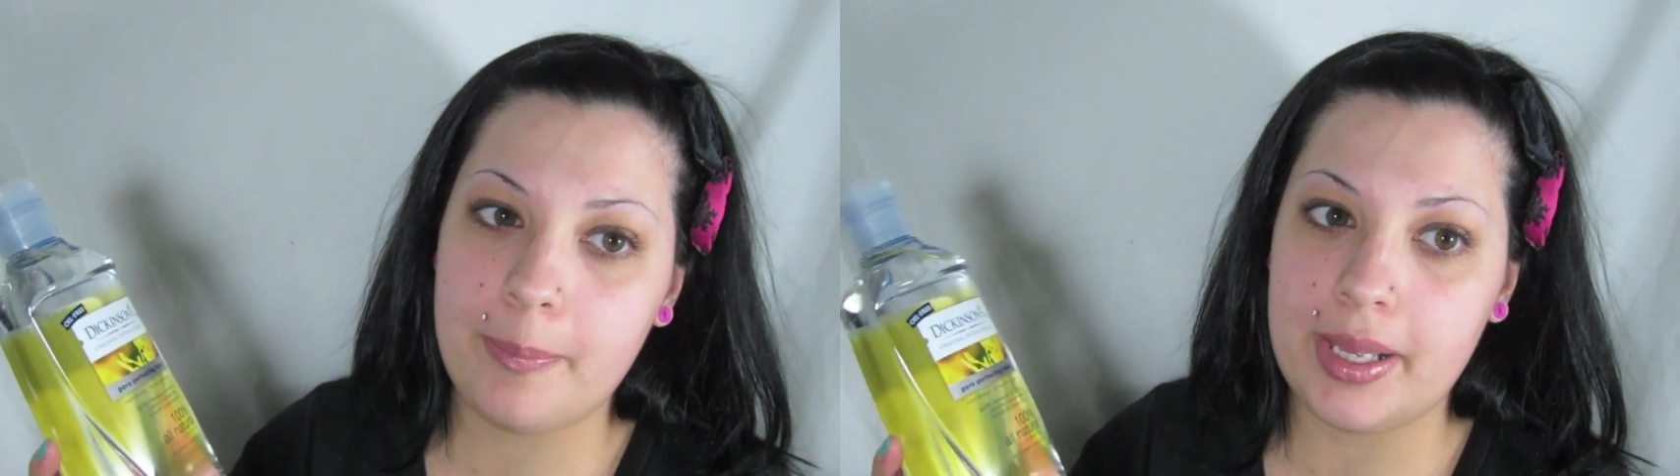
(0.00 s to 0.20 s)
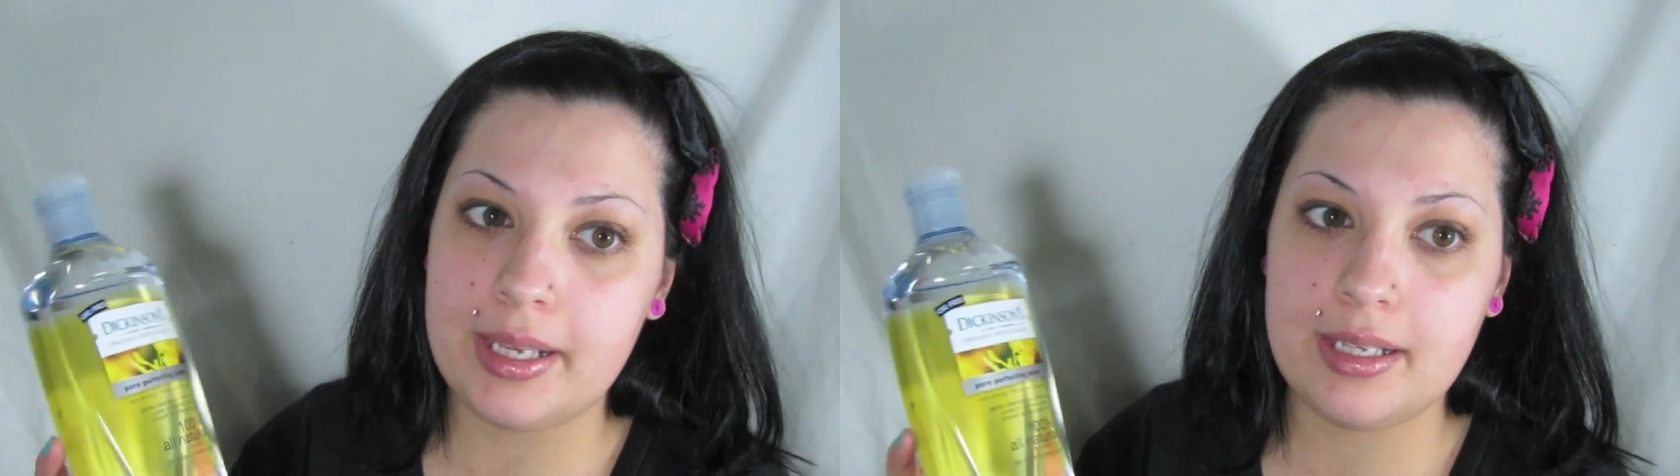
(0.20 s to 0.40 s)

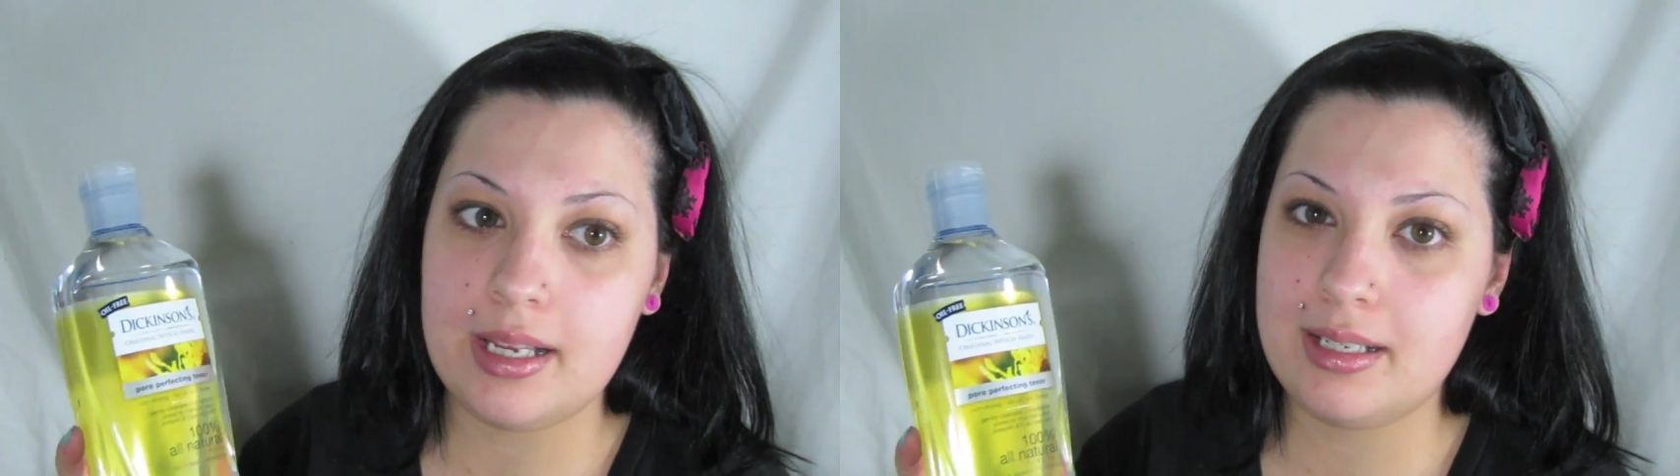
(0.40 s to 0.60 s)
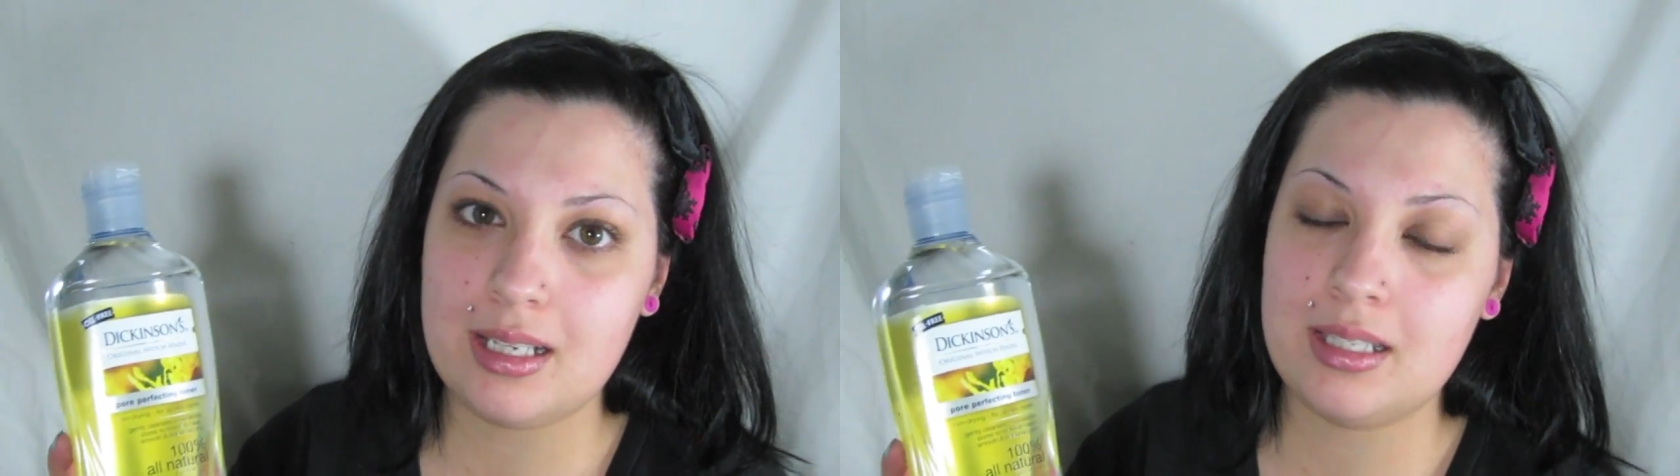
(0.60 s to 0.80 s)
but
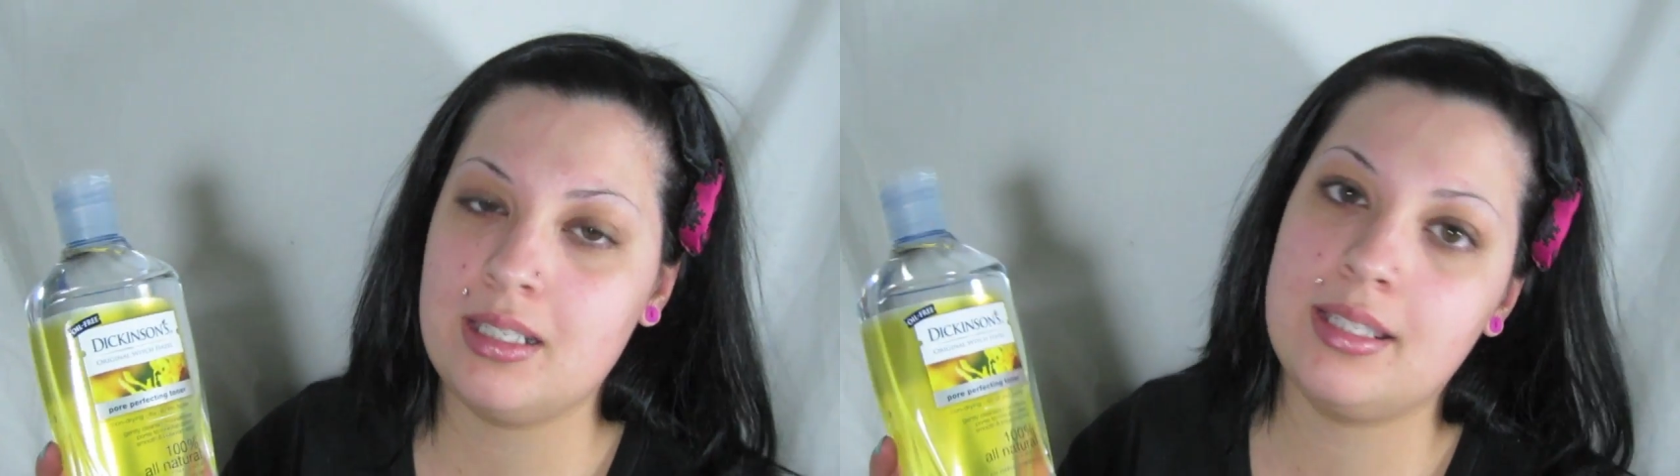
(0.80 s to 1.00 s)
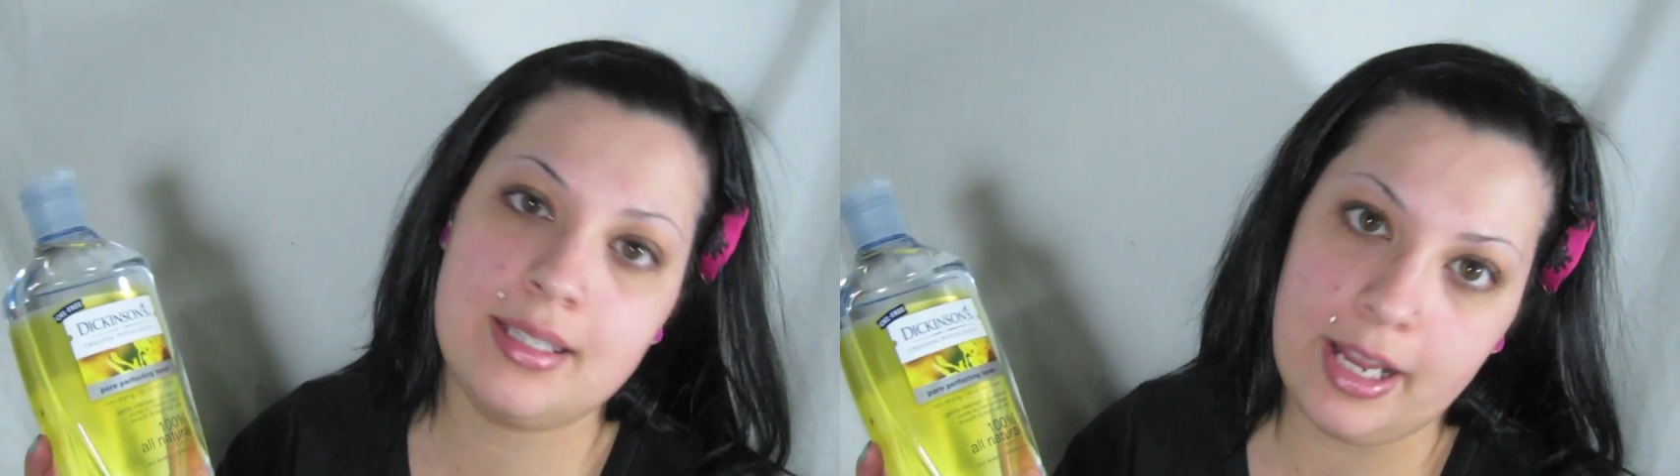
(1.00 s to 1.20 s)
it
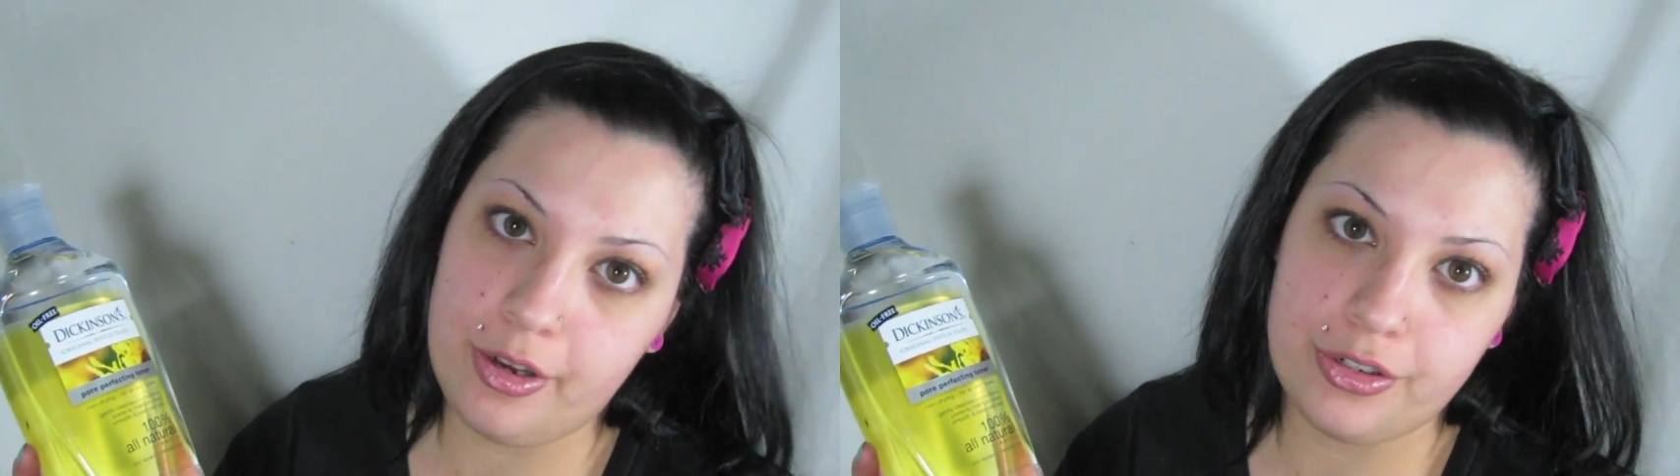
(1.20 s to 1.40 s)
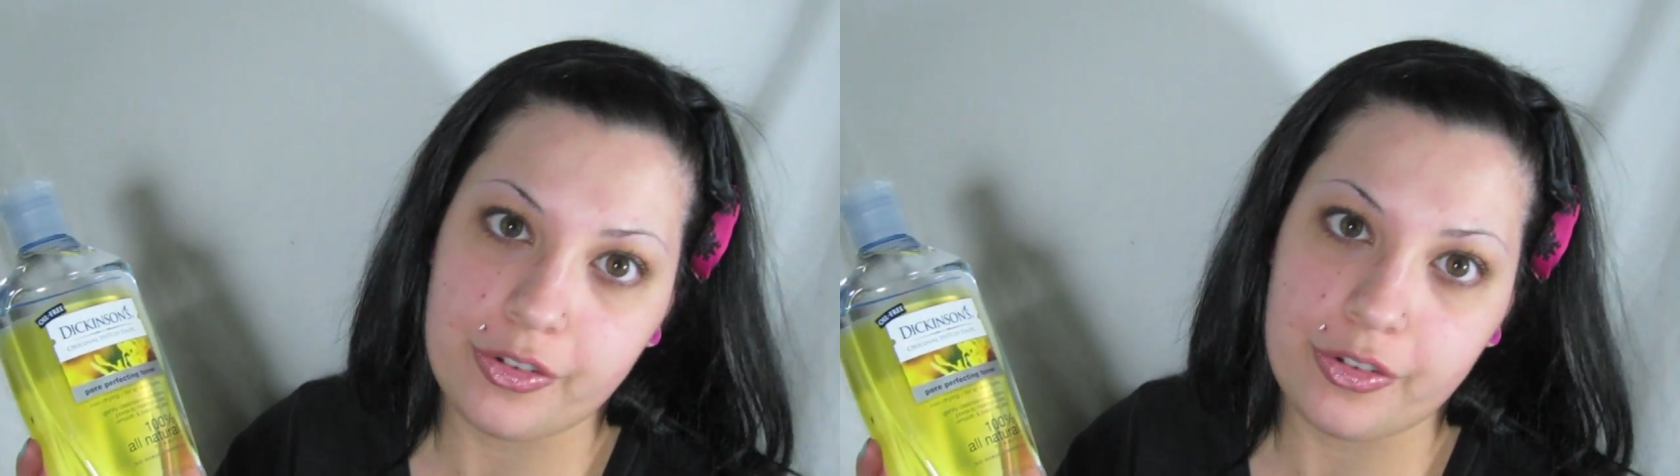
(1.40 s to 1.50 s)
doesn't stay on